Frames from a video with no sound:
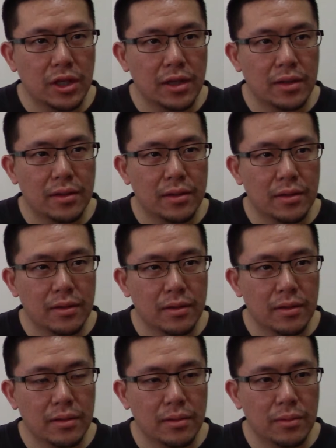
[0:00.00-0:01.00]
like
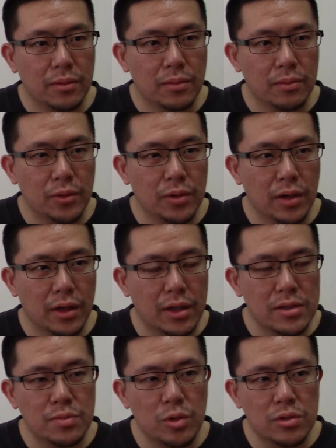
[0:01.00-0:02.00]
well, I
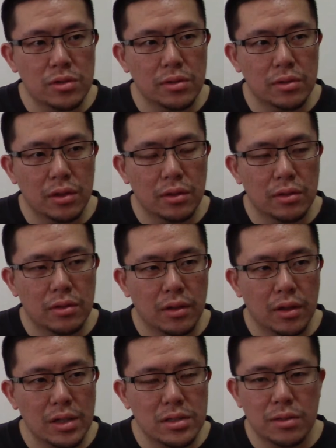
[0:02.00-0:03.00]
guess most the,
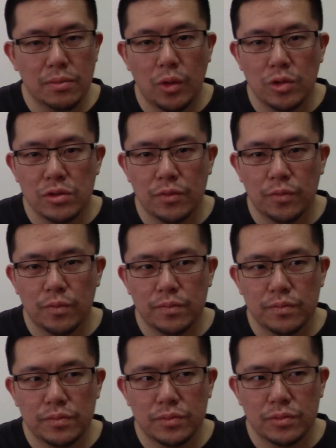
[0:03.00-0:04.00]
I guess most of
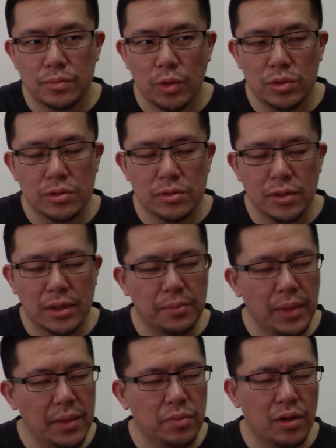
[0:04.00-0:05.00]
most like
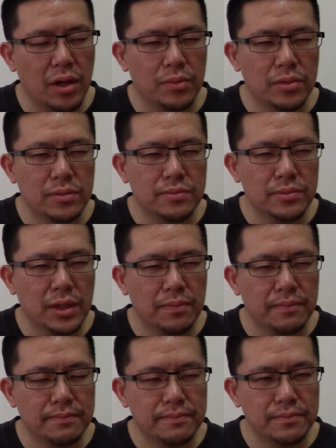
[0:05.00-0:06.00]
the main problem that
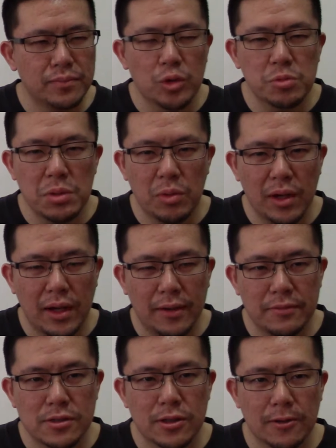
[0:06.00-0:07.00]
most people
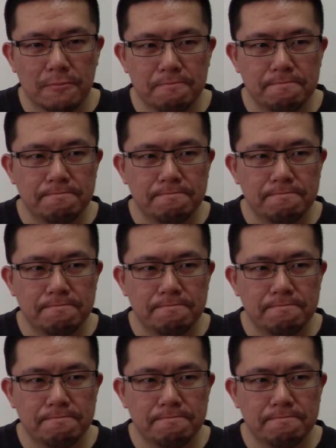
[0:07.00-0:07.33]
have is like